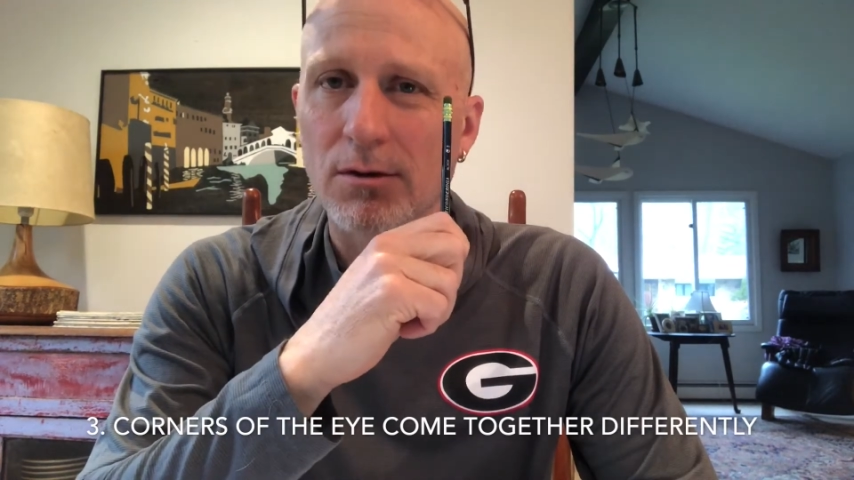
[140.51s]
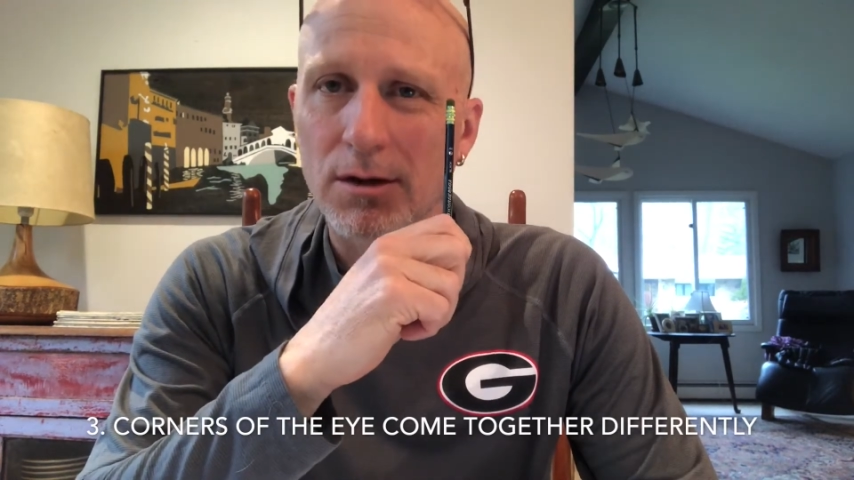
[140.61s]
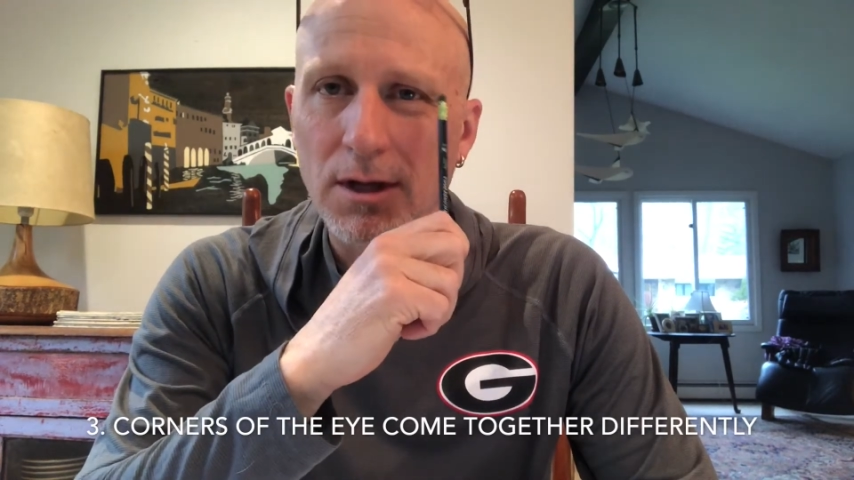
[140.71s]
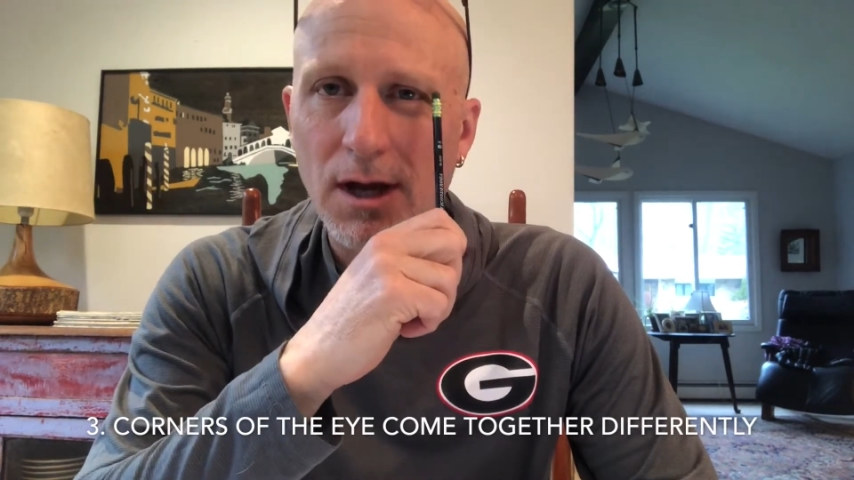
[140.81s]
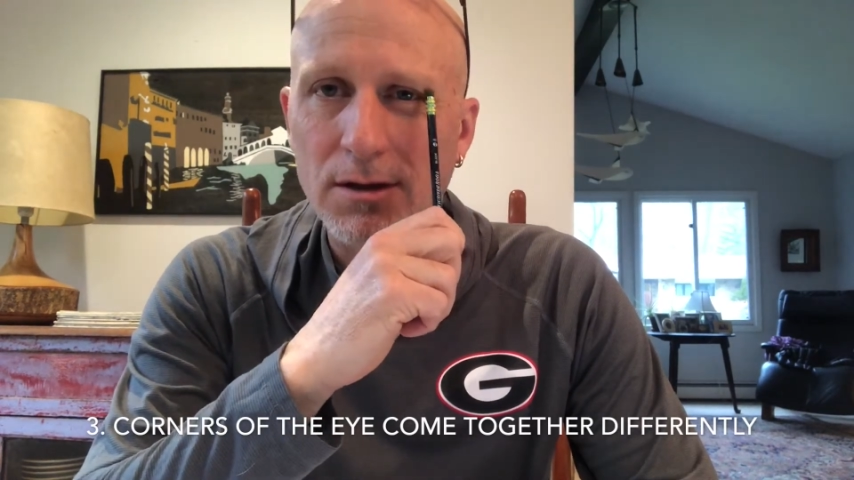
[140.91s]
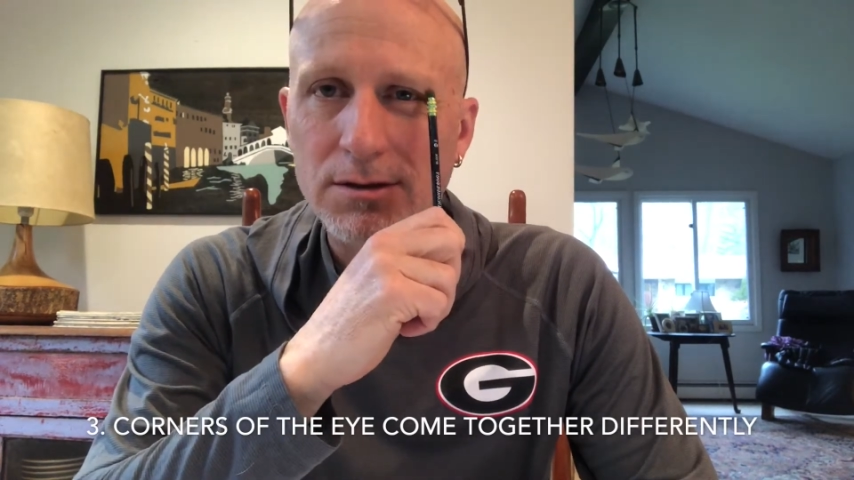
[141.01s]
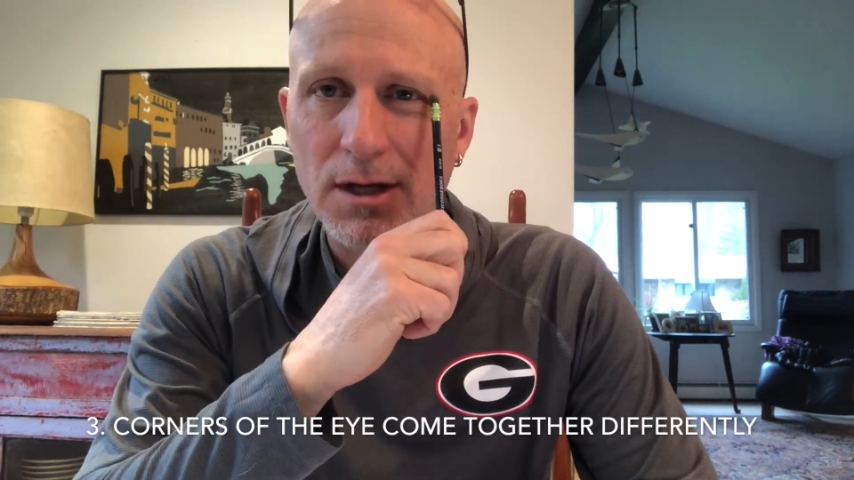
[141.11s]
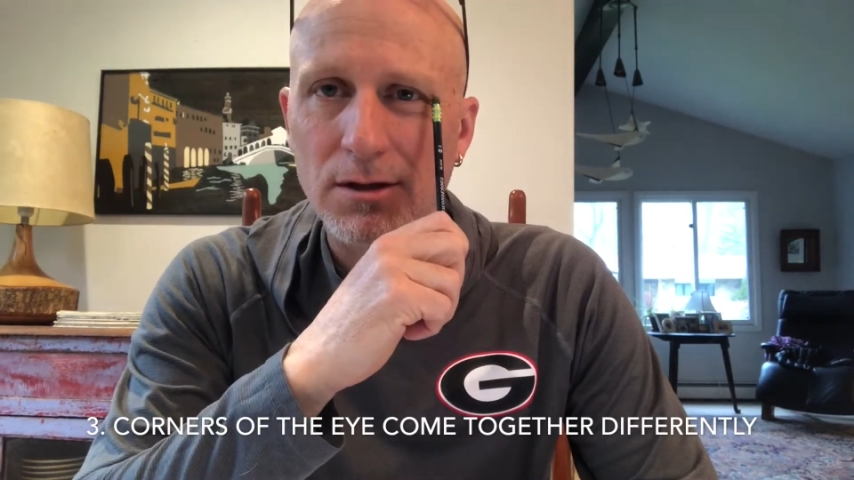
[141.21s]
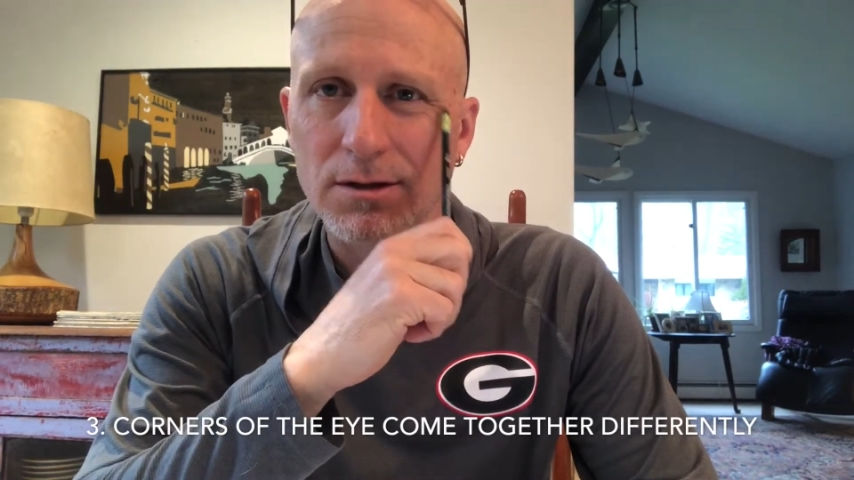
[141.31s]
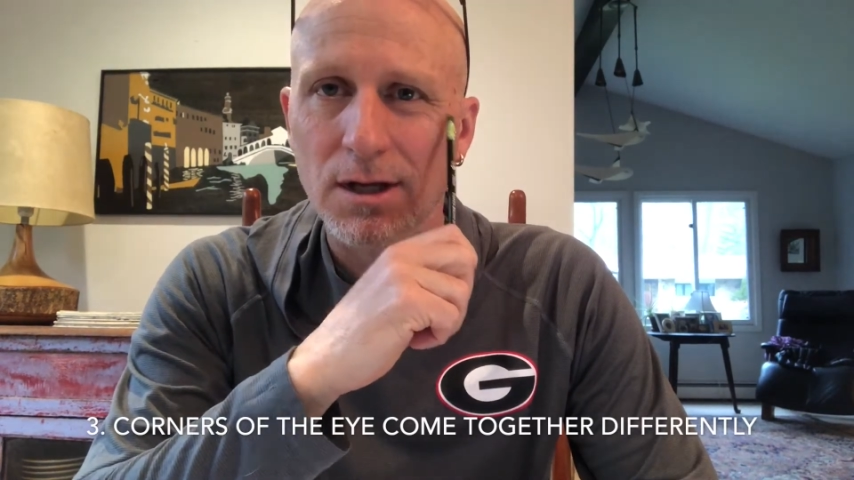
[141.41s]
And the
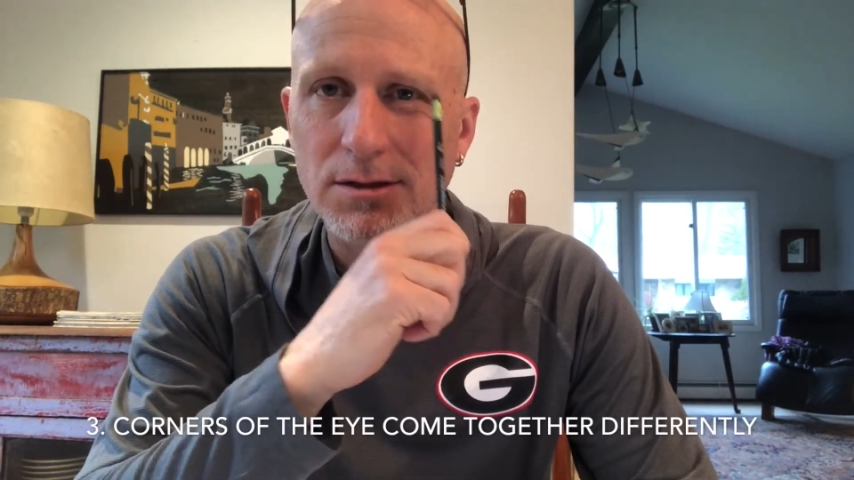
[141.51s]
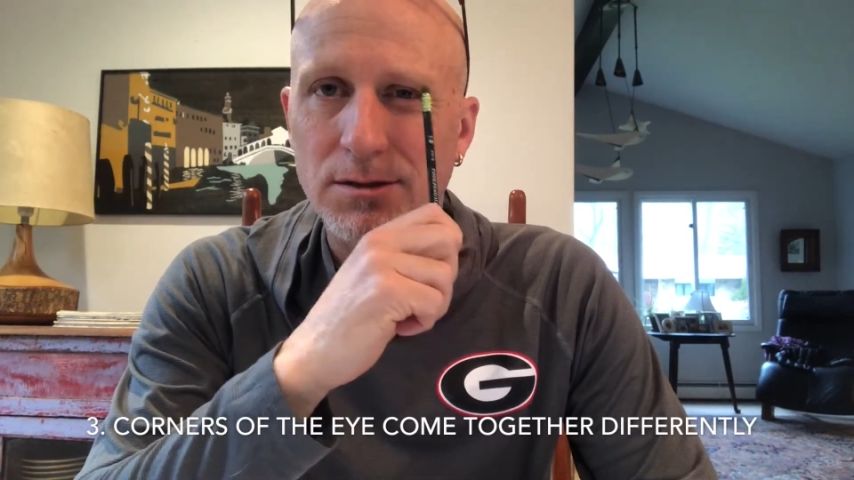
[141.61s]
outside, there tends